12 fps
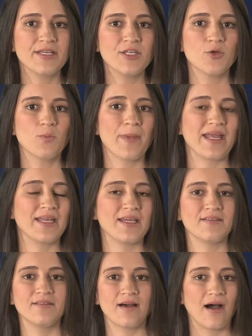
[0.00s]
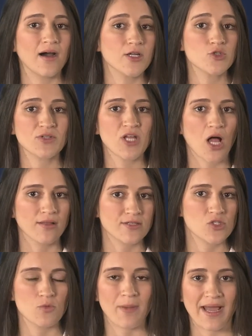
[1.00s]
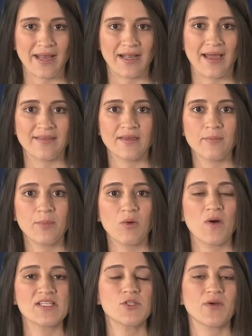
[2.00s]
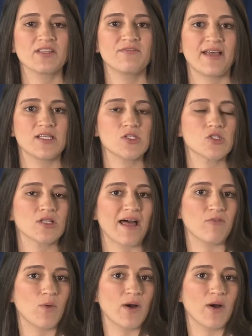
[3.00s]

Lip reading: you may need $100 to buy an item, but once you advance to level